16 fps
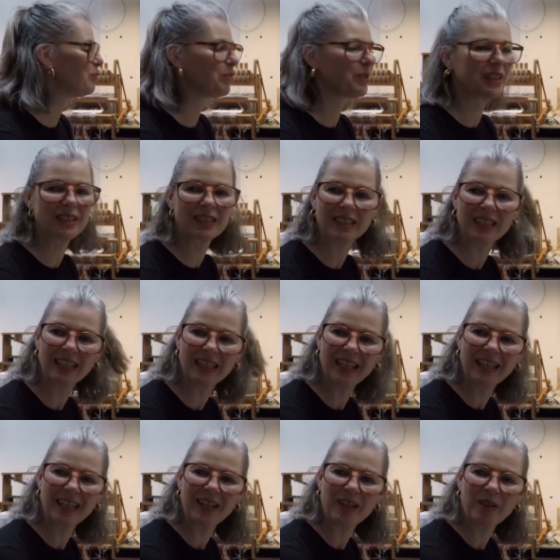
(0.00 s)
but
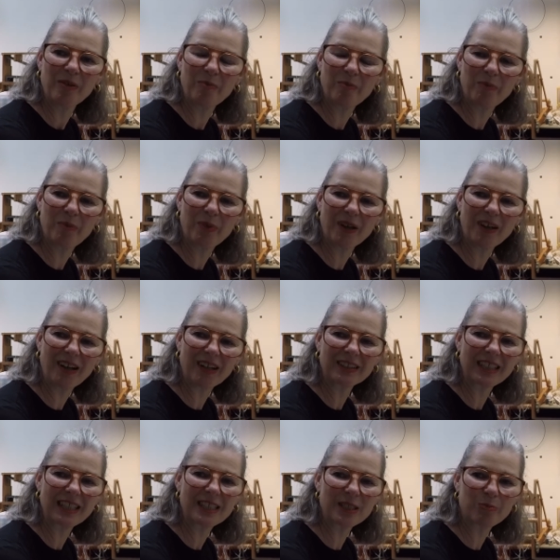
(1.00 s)

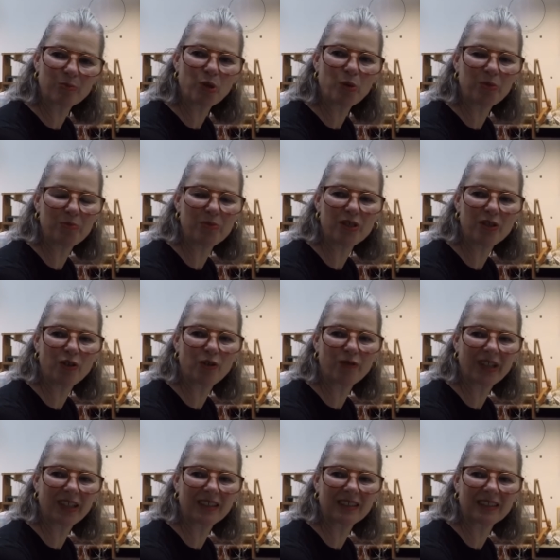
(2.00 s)
it's problem
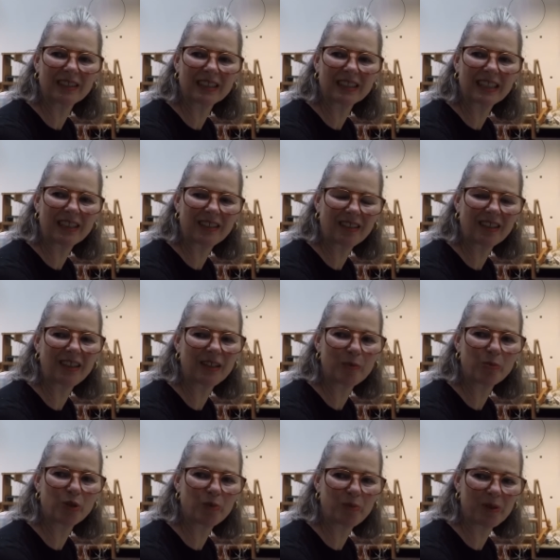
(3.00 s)
solving, and I
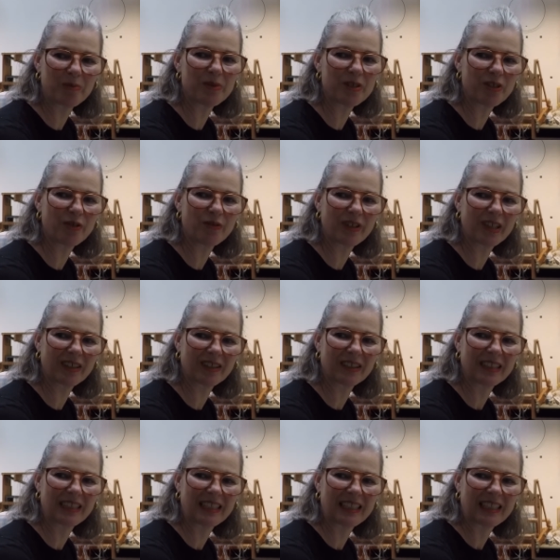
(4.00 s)
like problem solving,
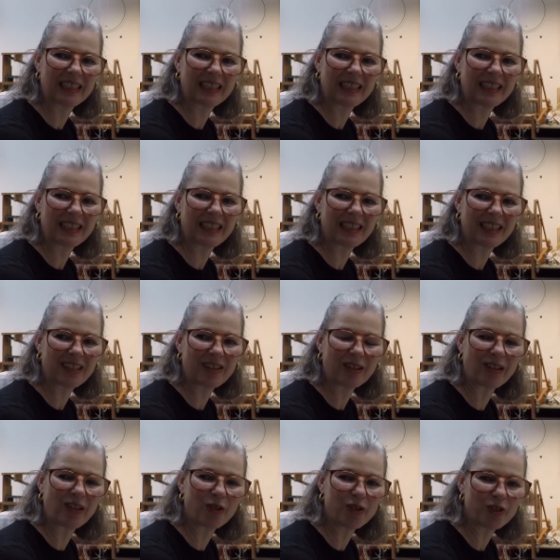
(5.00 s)
and a
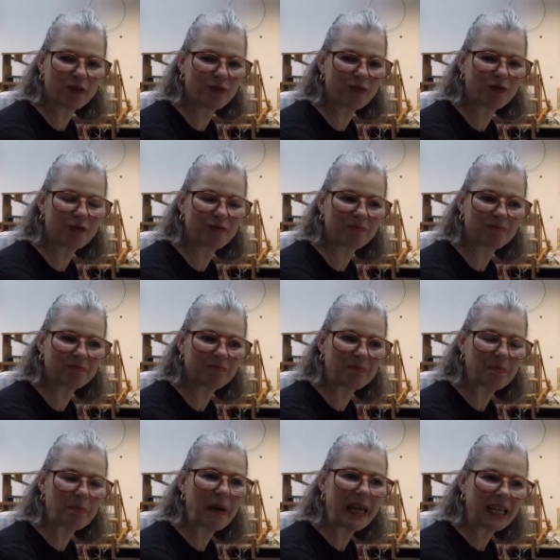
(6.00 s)
lot of
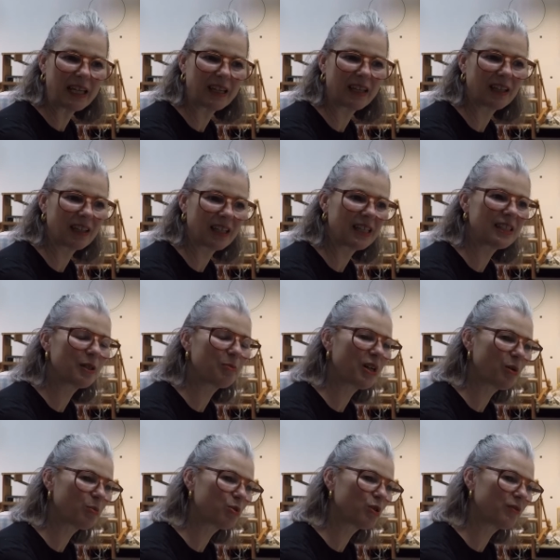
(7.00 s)
making is
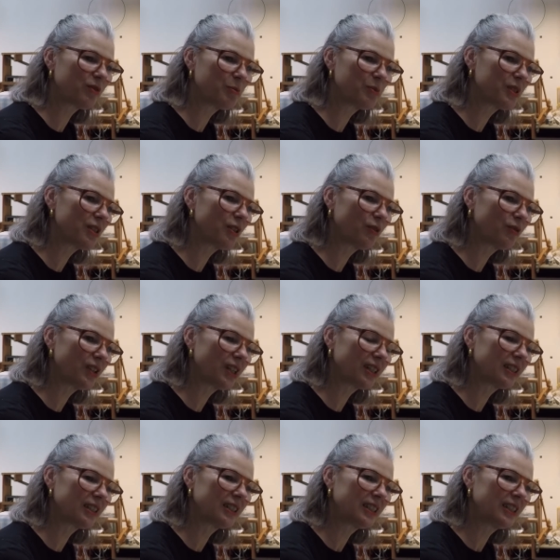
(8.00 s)
about problem
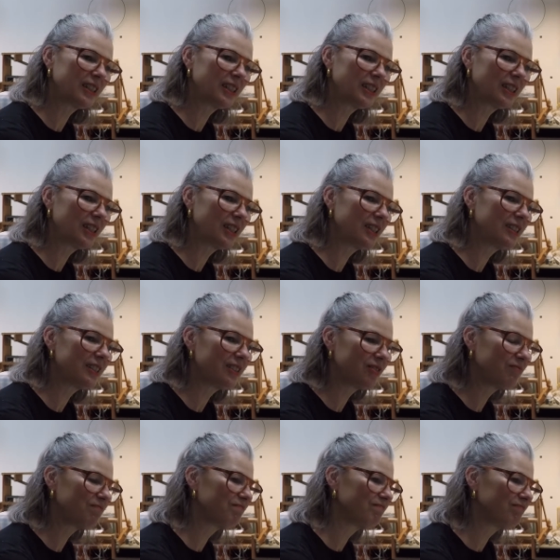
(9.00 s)
solving
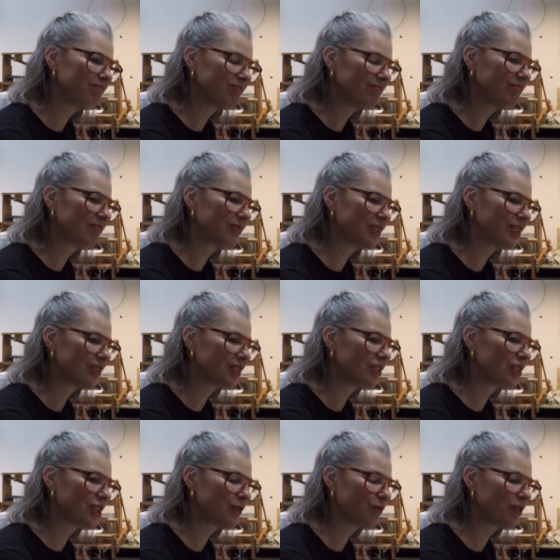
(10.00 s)
in
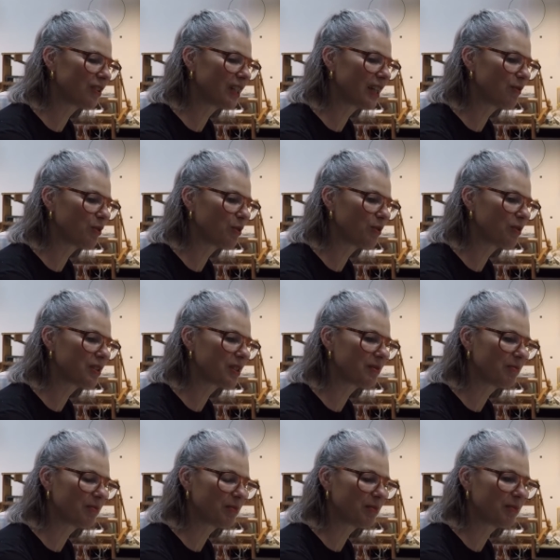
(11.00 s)
different levels.
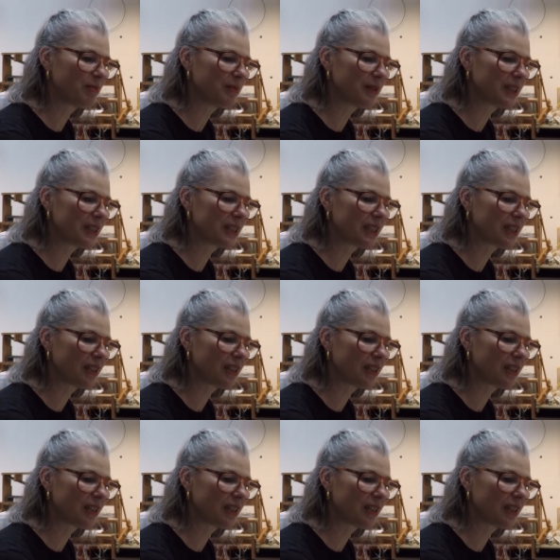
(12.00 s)
But